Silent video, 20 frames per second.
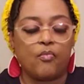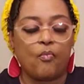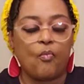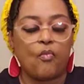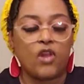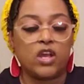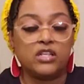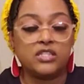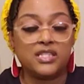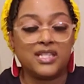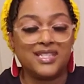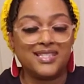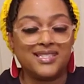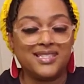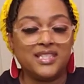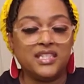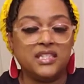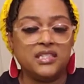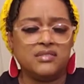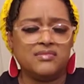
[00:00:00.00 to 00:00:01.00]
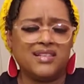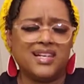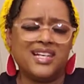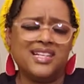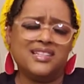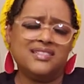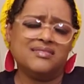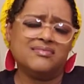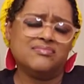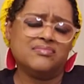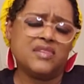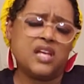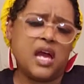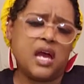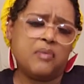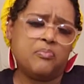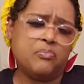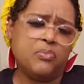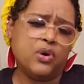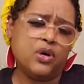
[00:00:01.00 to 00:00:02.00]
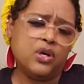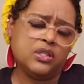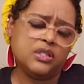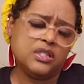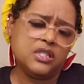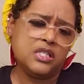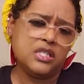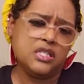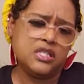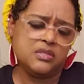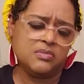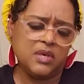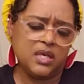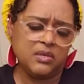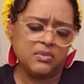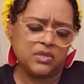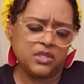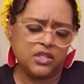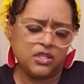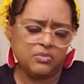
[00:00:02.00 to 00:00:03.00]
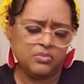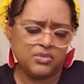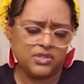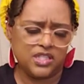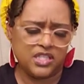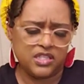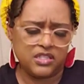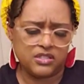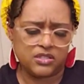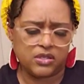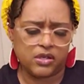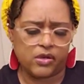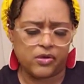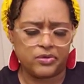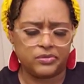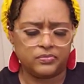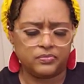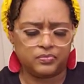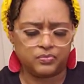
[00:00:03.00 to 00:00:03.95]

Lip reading: Because I bought these maybe a couple days ago.